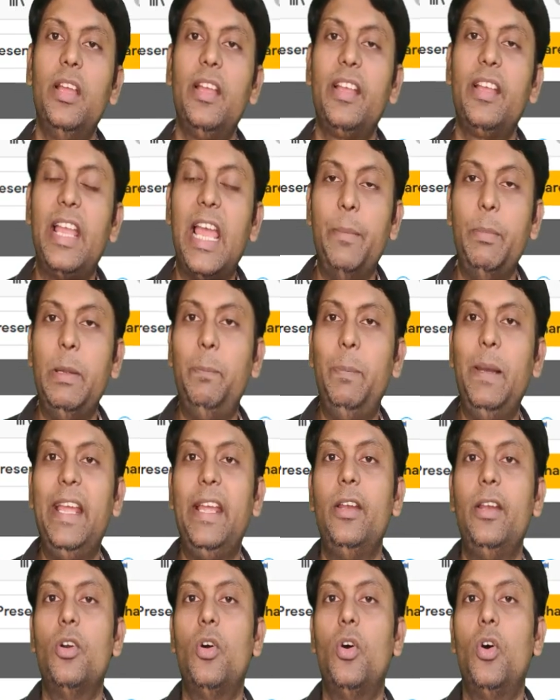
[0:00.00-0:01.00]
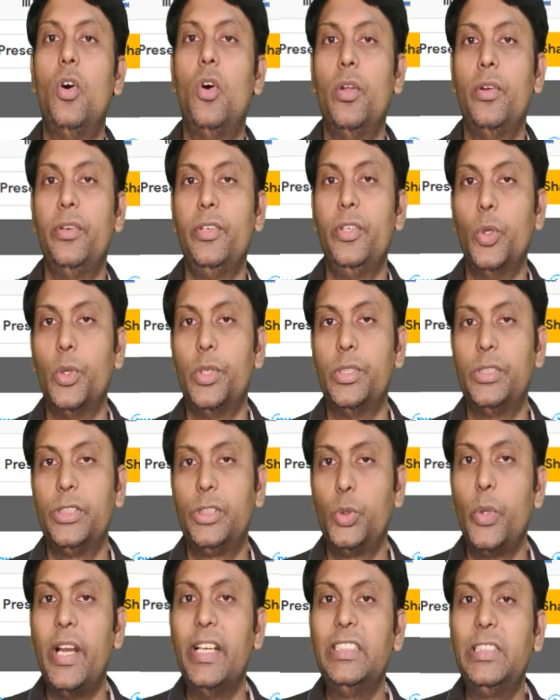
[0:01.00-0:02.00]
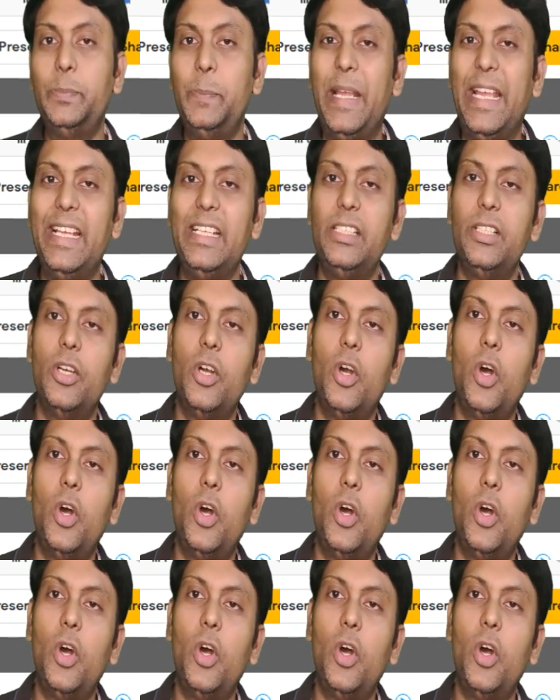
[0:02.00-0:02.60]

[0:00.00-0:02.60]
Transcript: can be played on your student's page,